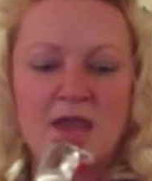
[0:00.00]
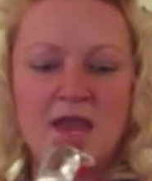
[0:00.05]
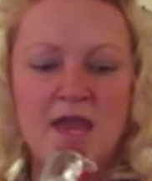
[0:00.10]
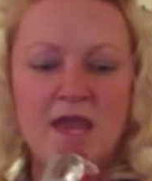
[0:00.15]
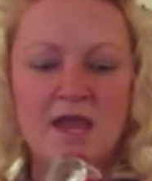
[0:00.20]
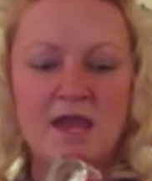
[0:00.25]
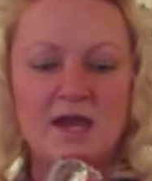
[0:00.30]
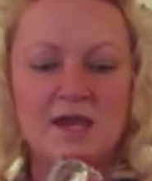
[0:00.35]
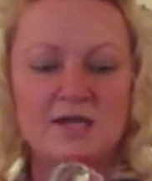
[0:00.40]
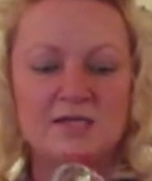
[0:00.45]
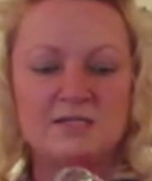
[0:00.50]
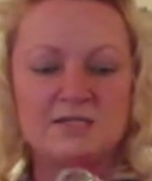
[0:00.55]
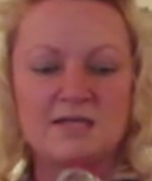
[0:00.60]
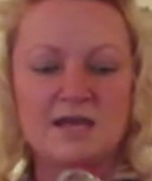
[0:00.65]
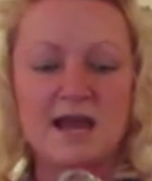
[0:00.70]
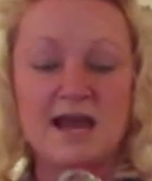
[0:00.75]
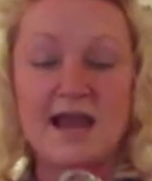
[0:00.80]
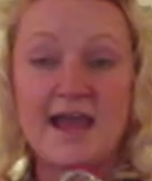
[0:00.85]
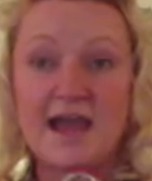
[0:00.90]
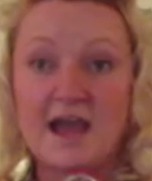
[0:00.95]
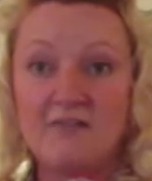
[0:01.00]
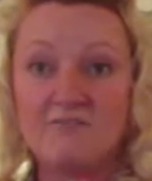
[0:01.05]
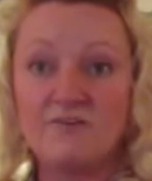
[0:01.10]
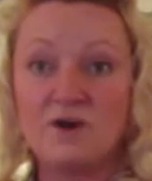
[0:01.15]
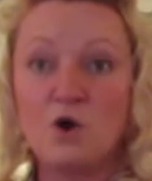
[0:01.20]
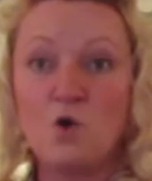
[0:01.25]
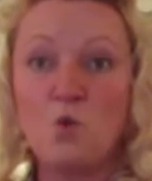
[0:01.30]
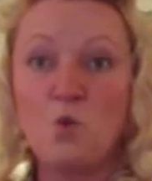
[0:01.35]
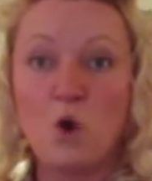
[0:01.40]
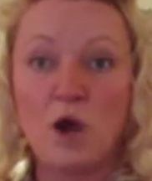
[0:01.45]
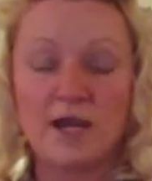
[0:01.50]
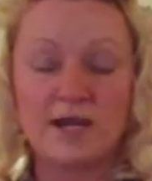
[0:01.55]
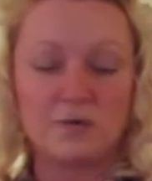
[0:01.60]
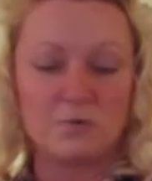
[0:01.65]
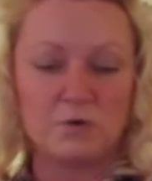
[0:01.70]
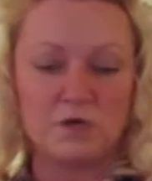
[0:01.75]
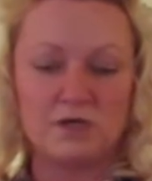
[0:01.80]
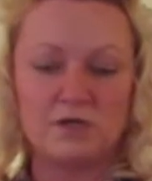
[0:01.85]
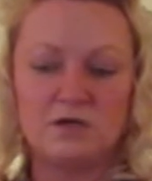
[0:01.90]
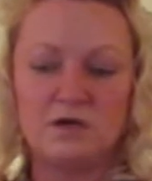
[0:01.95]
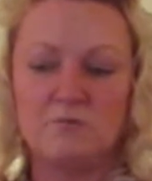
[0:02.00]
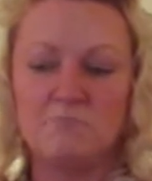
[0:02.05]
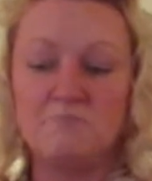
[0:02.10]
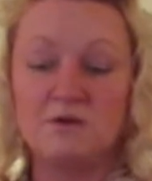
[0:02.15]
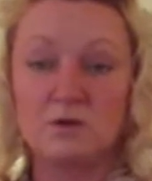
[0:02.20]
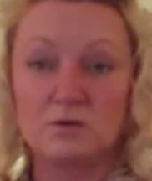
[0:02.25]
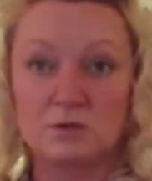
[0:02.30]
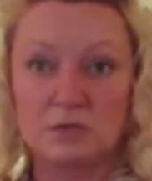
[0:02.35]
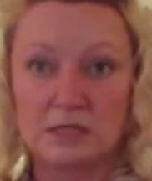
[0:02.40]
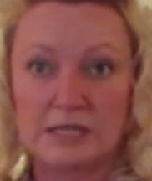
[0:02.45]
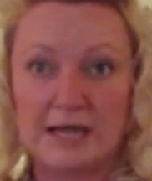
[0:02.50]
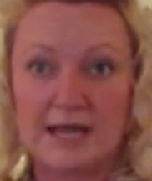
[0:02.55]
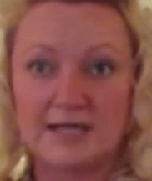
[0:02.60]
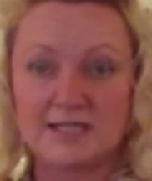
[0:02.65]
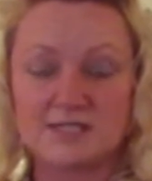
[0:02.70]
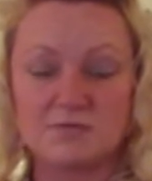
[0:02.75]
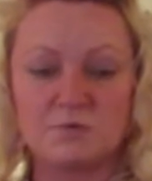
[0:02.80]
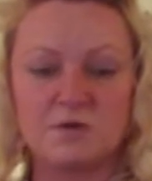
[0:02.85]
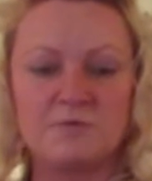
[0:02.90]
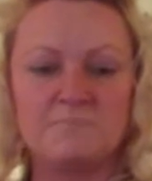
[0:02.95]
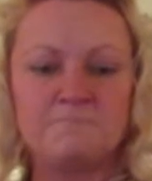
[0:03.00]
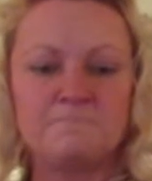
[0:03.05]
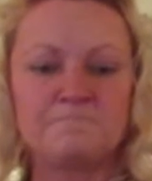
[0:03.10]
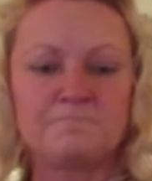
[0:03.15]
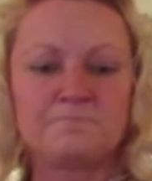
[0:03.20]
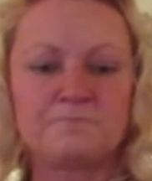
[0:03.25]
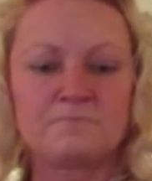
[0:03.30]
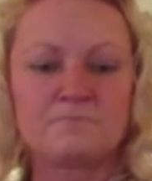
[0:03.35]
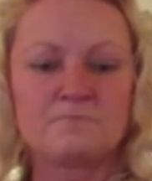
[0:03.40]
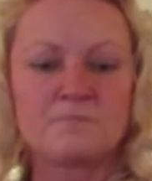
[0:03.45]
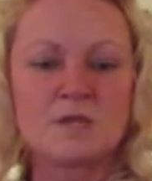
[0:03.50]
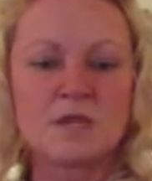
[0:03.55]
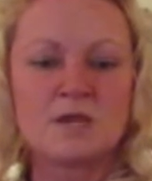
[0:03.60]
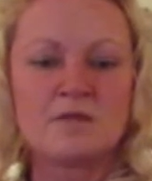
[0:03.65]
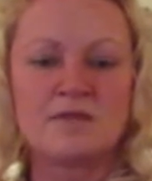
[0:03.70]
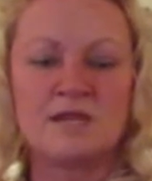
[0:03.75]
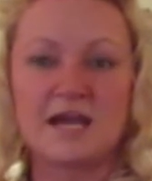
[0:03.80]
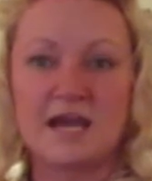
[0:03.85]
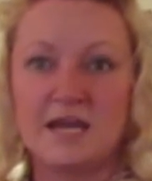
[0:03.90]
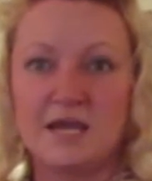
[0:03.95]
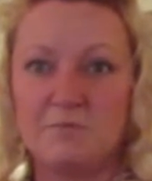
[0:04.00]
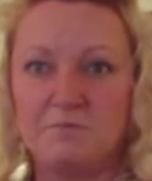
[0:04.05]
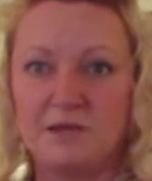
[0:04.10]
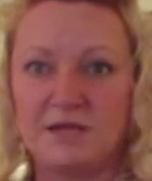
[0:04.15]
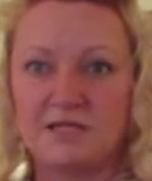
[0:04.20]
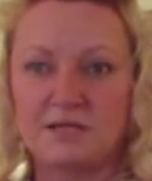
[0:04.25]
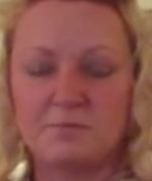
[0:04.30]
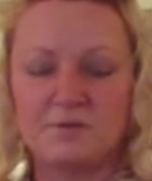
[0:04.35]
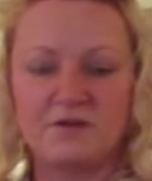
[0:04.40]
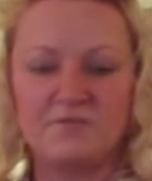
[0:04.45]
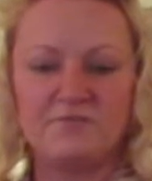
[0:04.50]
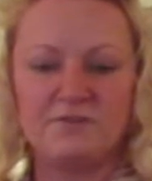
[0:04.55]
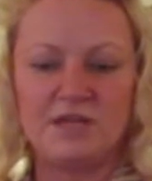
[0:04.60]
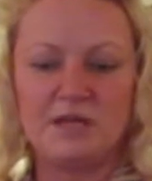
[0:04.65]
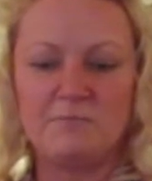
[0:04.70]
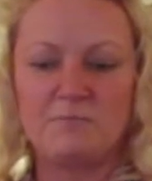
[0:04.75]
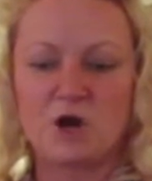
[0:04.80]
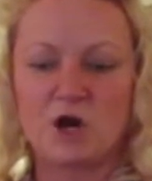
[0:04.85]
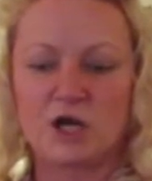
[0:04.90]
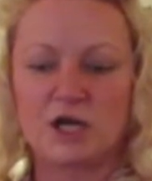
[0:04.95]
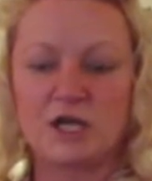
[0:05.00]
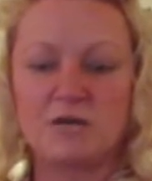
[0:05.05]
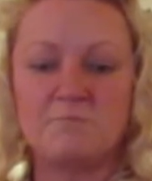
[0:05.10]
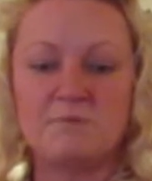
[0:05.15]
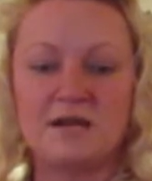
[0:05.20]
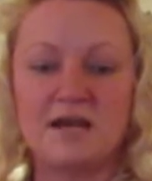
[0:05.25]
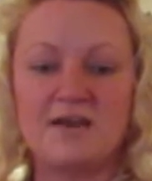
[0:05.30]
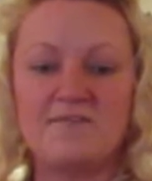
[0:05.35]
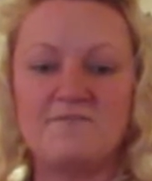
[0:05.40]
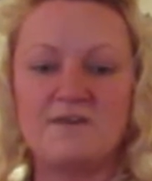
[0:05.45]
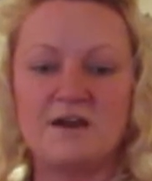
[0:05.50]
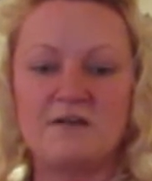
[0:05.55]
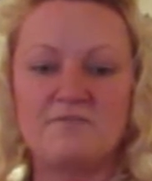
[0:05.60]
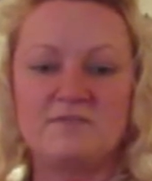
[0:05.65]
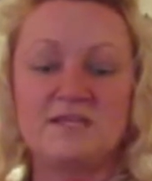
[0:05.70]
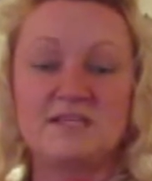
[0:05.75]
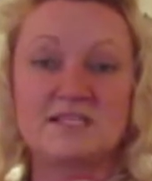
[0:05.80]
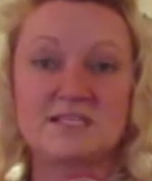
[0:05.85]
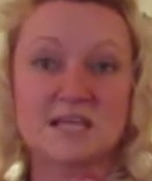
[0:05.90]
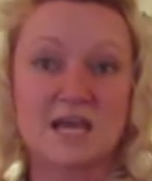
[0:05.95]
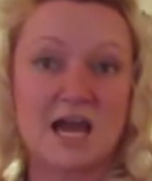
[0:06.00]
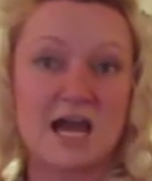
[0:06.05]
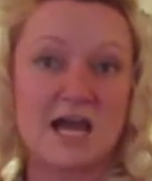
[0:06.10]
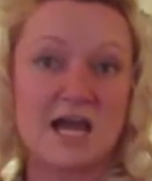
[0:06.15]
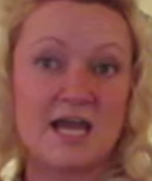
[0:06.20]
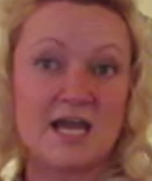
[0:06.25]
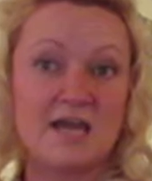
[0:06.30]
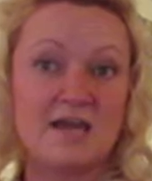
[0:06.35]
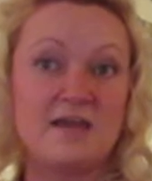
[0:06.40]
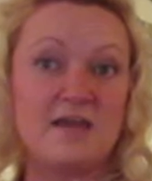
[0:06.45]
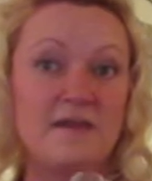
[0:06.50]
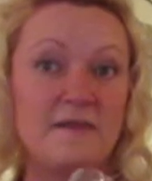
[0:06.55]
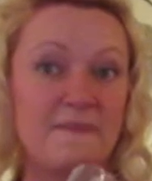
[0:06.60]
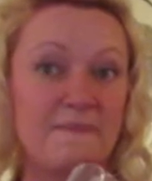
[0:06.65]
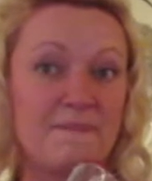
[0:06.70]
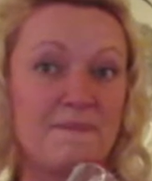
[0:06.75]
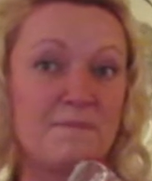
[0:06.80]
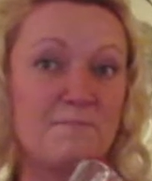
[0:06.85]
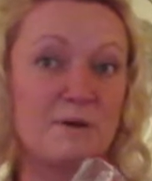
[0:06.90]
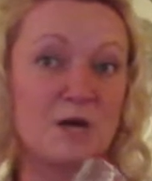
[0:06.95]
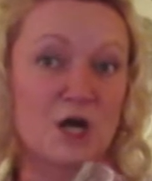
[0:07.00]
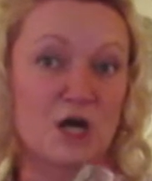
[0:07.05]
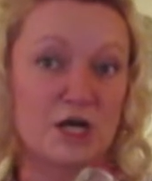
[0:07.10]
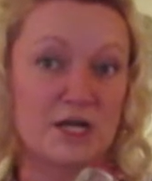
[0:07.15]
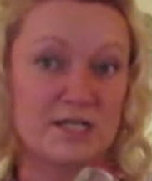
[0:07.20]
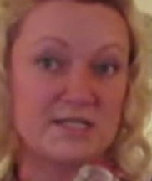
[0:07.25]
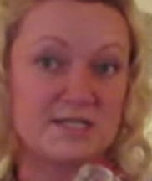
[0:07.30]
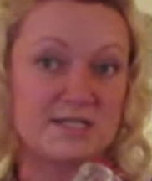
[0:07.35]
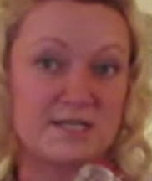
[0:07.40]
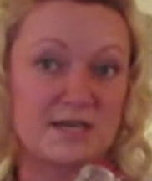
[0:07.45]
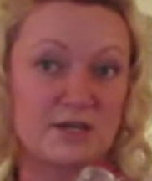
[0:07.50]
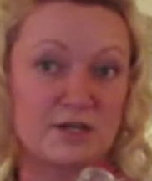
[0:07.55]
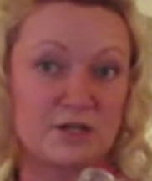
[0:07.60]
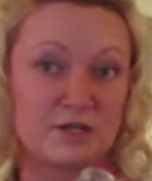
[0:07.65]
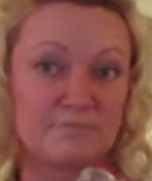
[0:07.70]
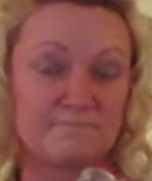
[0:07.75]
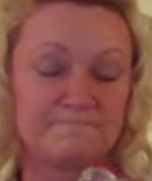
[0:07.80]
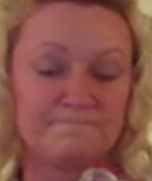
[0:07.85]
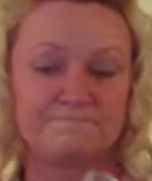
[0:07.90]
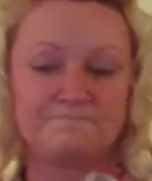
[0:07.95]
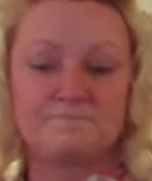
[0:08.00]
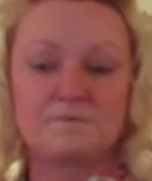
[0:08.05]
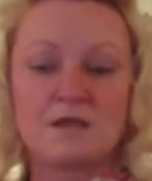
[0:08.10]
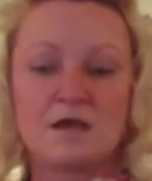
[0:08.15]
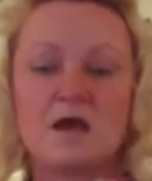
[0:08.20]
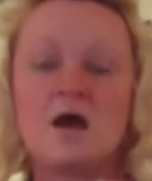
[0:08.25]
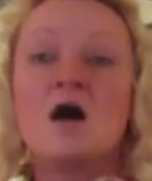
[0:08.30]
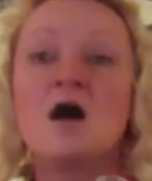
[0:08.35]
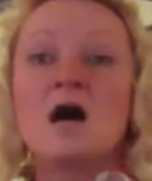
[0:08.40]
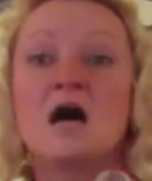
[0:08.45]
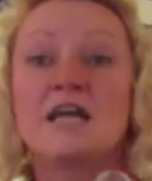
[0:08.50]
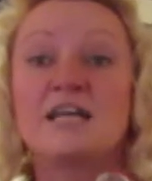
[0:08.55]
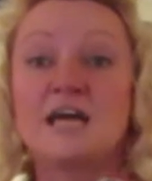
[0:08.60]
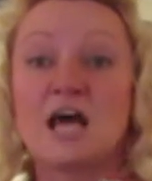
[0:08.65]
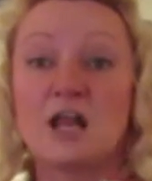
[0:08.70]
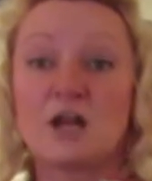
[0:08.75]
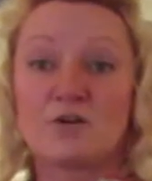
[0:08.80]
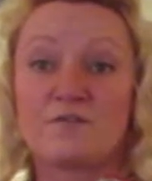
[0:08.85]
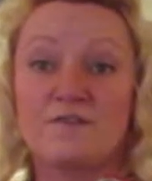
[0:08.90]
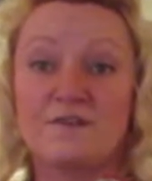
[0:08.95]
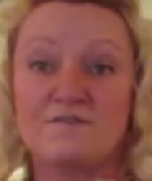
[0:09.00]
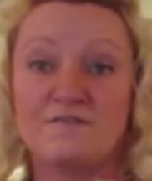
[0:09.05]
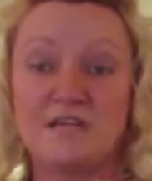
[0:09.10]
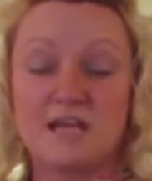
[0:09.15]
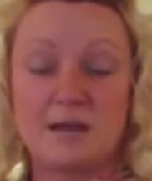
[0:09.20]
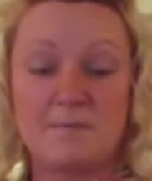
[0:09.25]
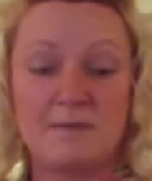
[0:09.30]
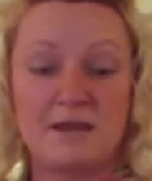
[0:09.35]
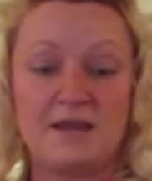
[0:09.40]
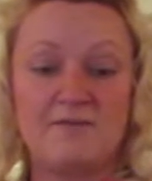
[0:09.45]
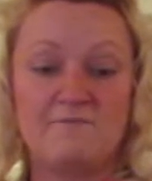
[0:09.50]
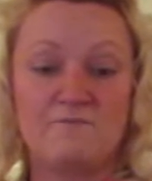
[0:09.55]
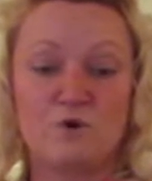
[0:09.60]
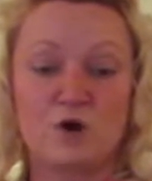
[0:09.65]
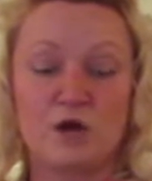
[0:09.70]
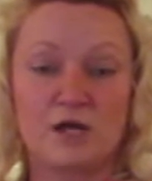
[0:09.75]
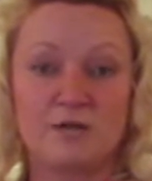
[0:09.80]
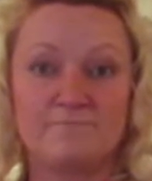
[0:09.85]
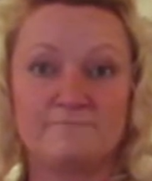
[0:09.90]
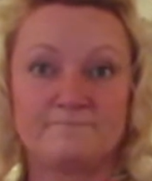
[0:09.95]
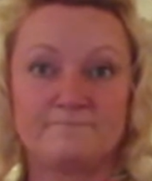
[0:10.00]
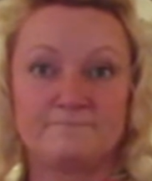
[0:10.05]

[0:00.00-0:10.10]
And I have a white one, a milk glass one, that I had picked up in a flea market, but I found this guy in the bargain center. $1.50 I paid for it.